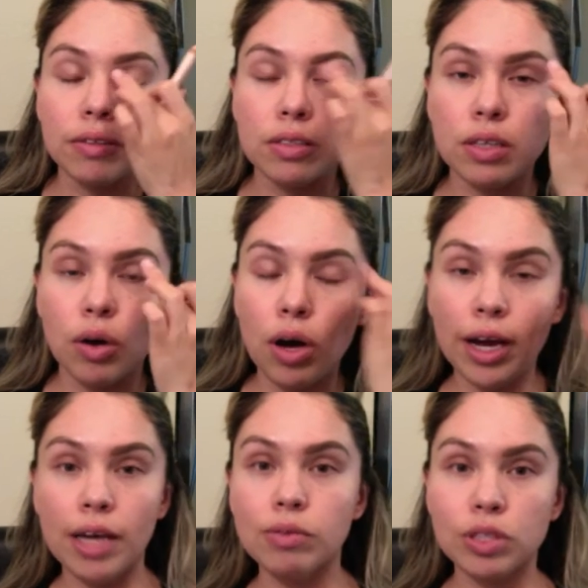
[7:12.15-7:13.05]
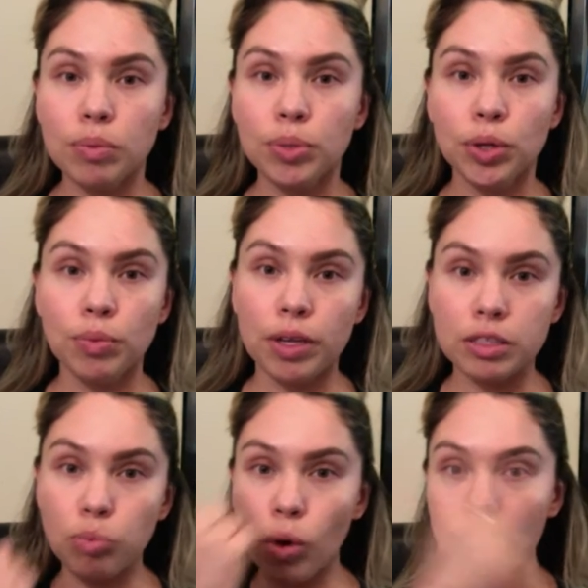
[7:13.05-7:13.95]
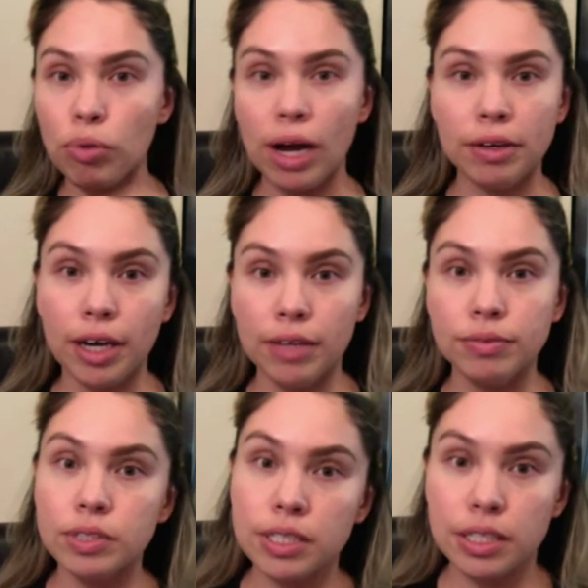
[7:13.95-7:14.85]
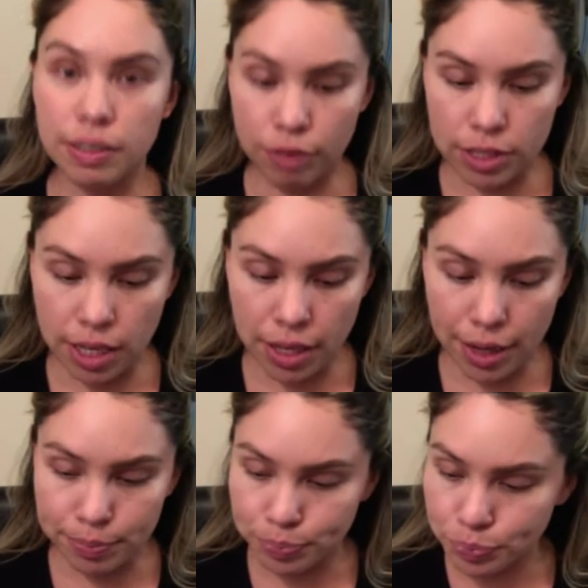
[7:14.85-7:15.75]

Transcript: So, okay. So, boom. There's one brow done. See the difference on that?